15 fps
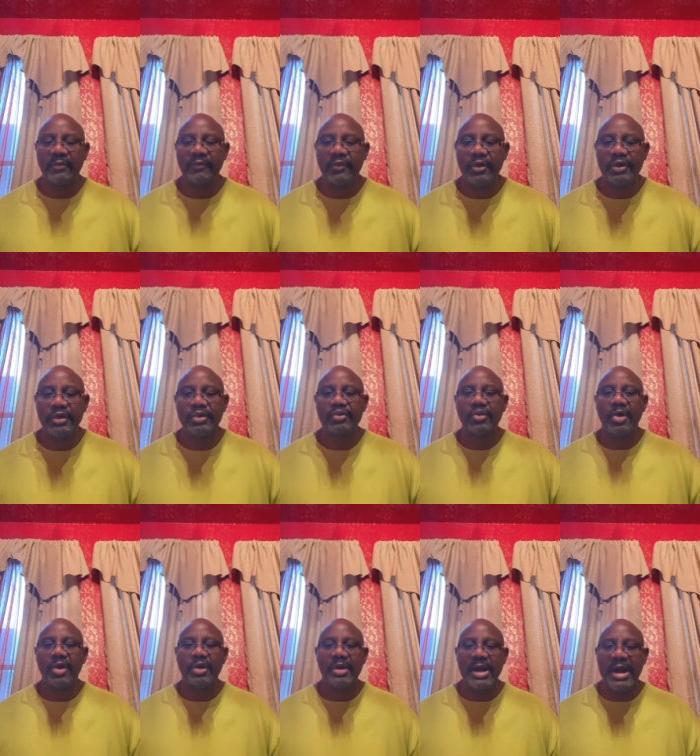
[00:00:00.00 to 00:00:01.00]
for you
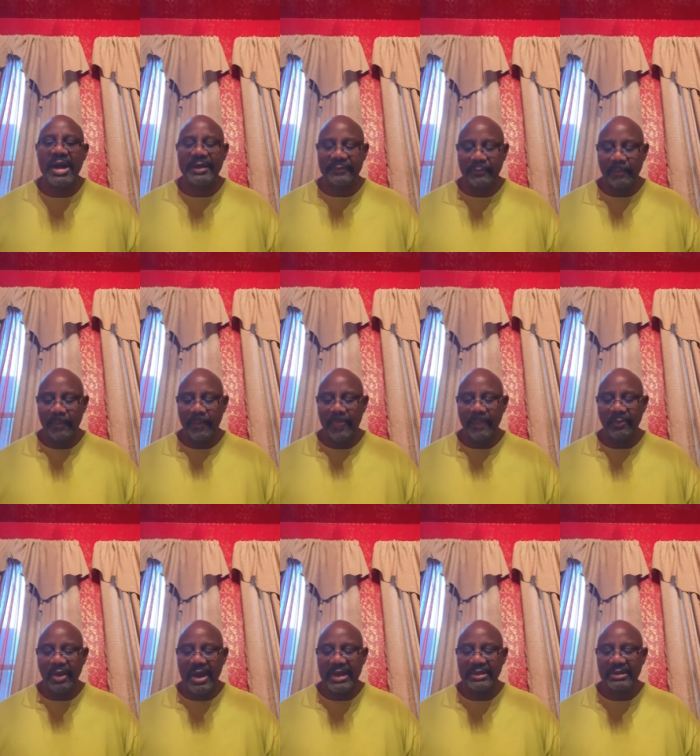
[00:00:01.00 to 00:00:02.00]
or not
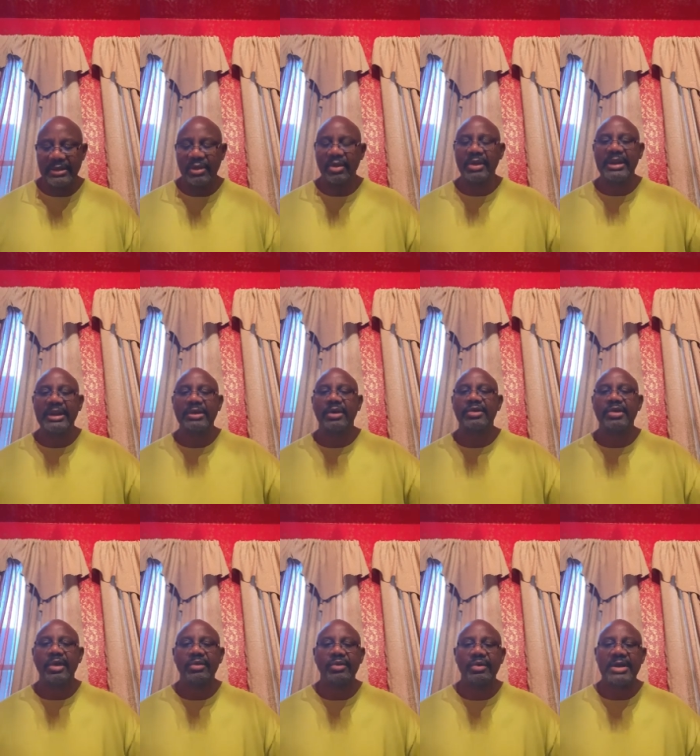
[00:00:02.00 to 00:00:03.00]
right? Don't lean on
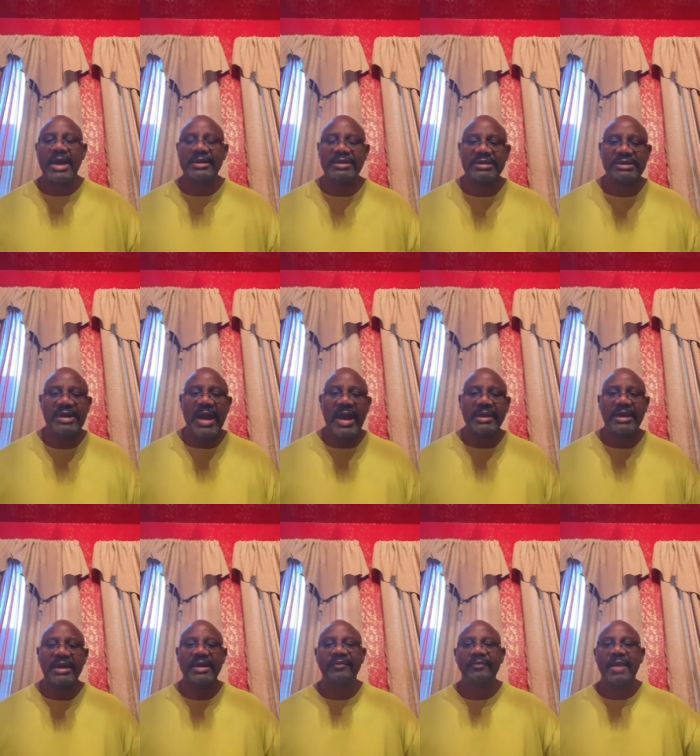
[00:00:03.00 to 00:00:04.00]
your own
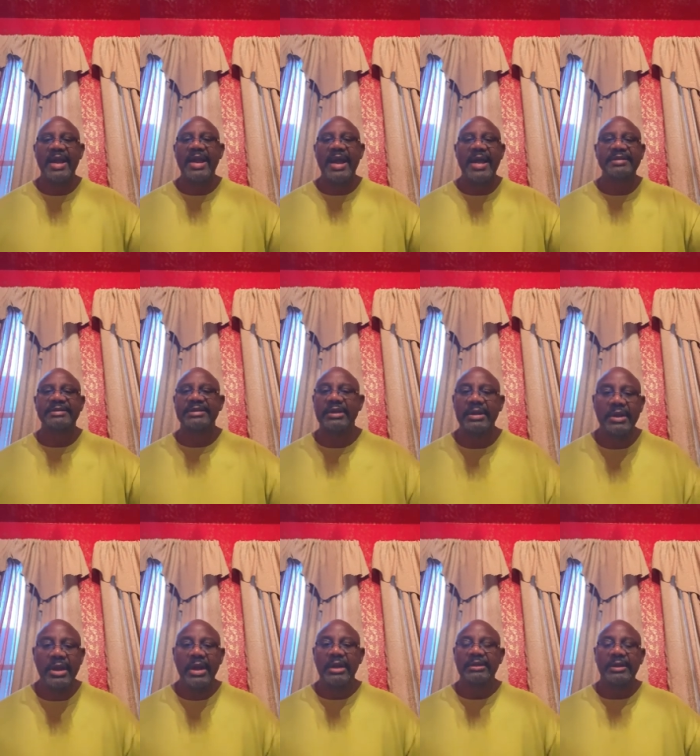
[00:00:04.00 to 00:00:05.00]
understanding. If my answer
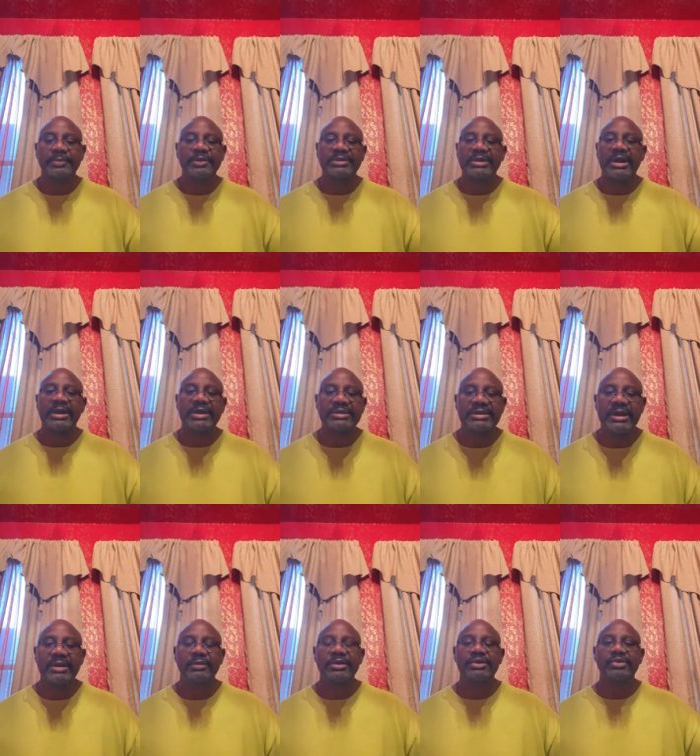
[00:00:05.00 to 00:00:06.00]
to particular
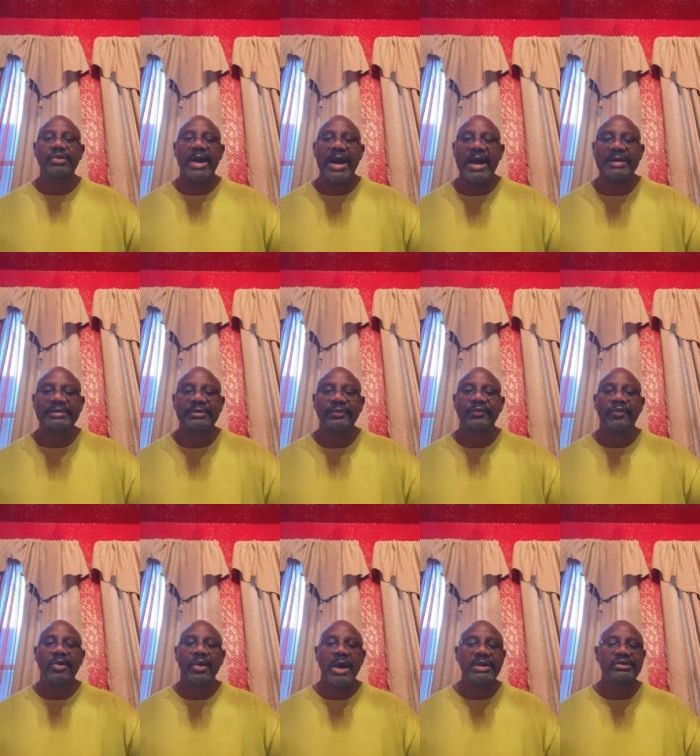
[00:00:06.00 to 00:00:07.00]
thing what you asking
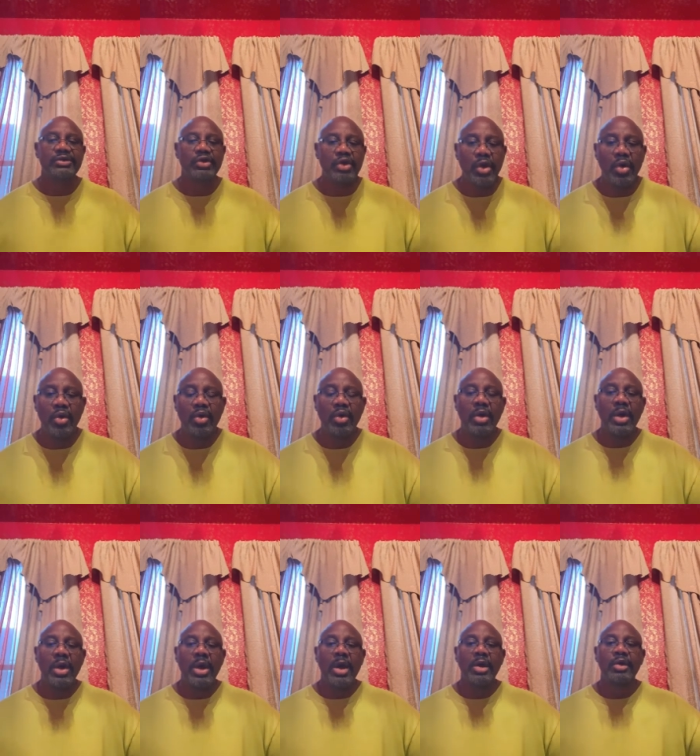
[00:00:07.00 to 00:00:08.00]
for is no,
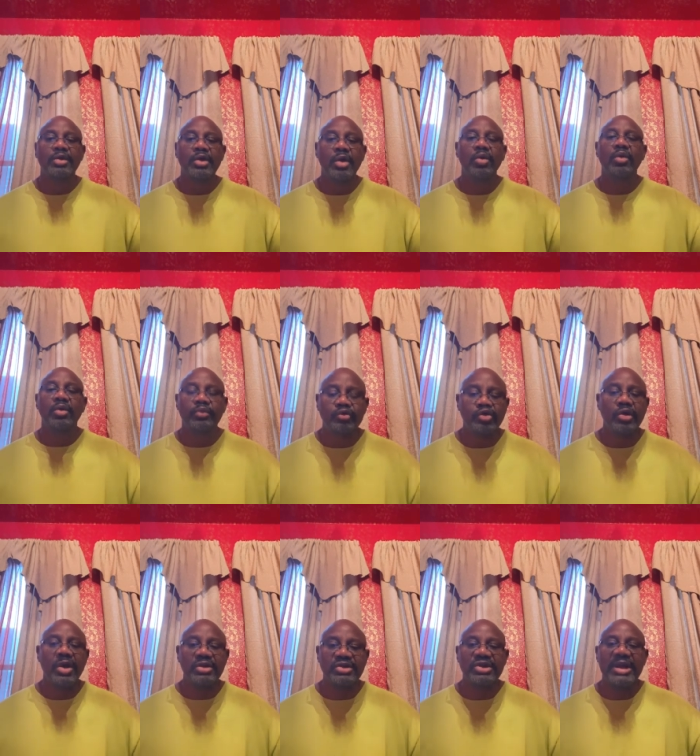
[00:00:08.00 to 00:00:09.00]
no,
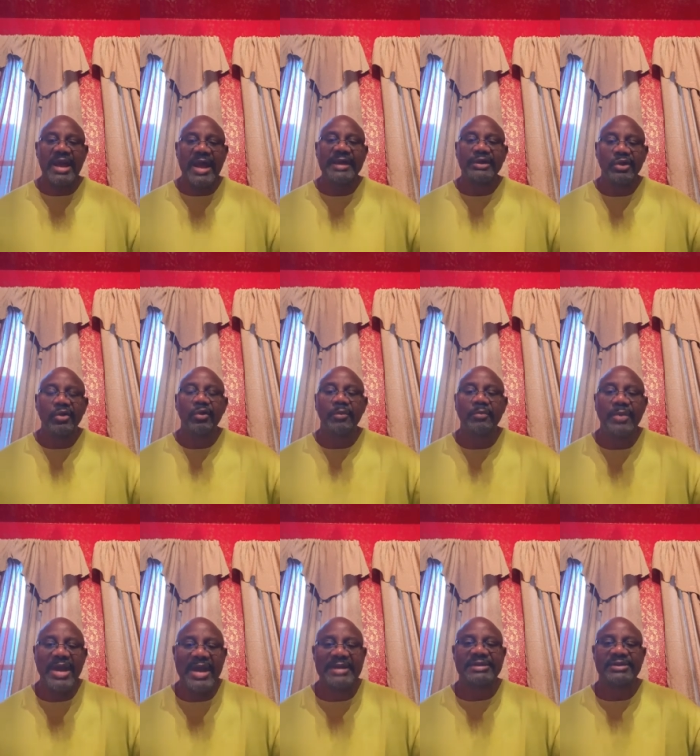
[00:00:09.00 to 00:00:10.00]
trust that I know
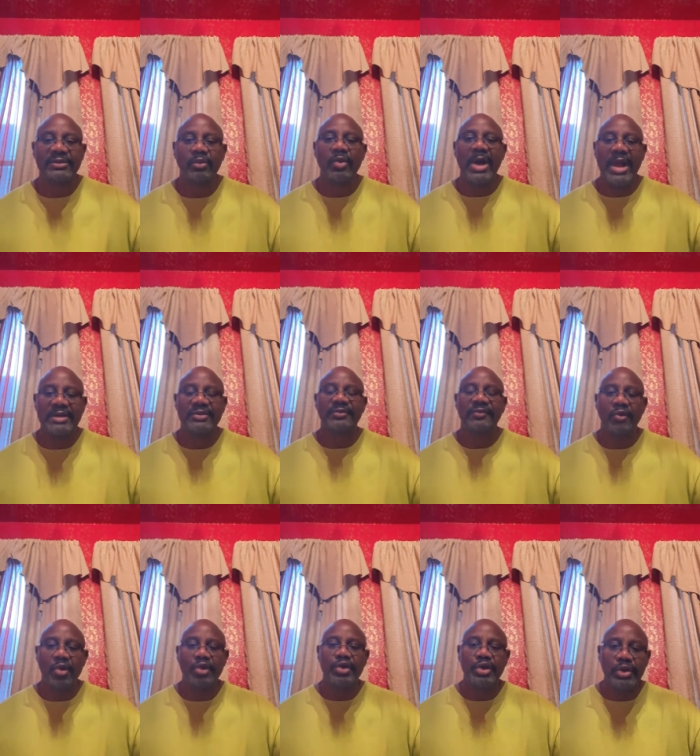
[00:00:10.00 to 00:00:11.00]
best what's
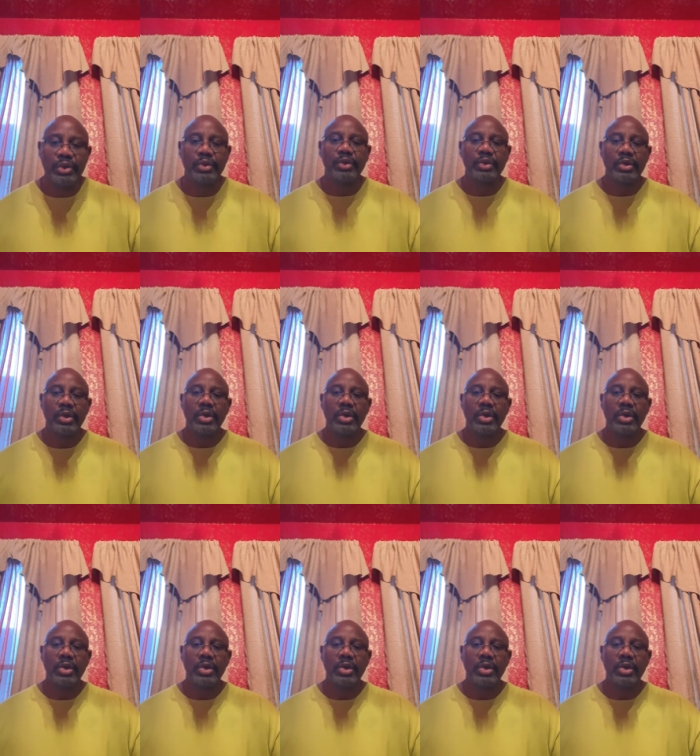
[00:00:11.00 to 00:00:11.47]
for you,